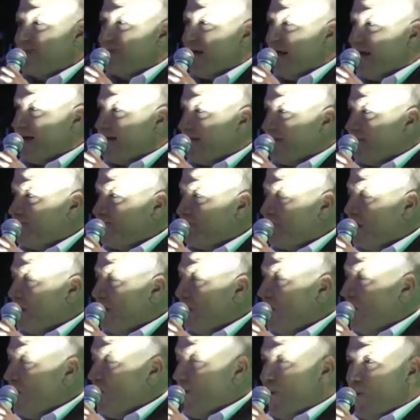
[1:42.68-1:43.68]
back.
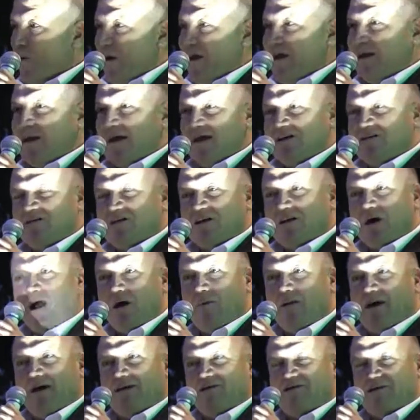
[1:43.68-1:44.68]
We need to go
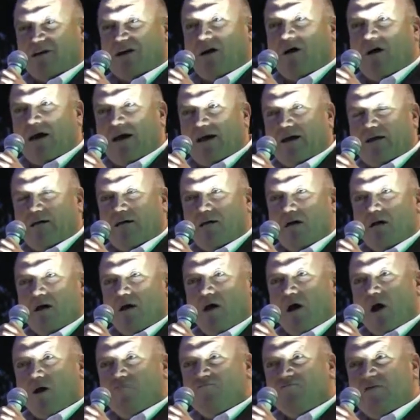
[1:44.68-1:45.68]
here tonight
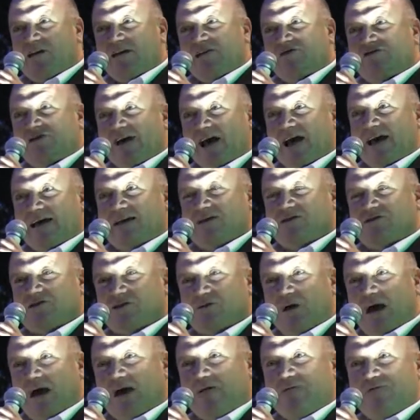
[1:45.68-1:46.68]
and reach out into
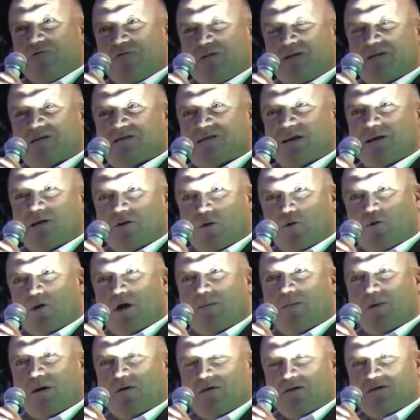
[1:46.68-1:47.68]
every single
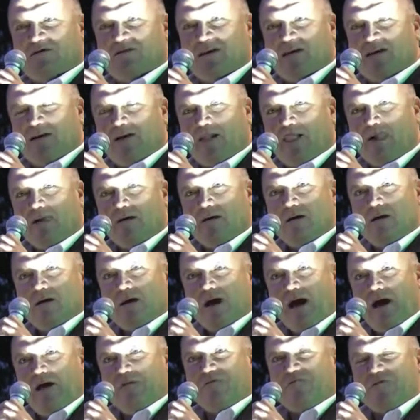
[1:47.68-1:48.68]
community,
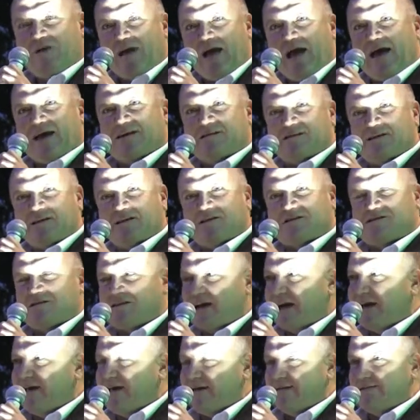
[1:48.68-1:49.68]
every house in the
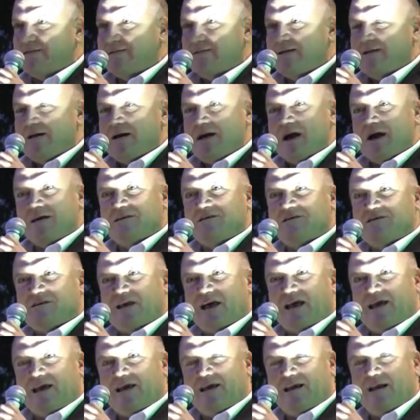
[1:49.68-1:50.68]
state, and
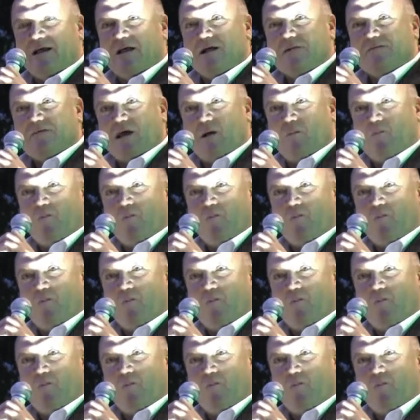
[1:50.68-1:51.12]
saying that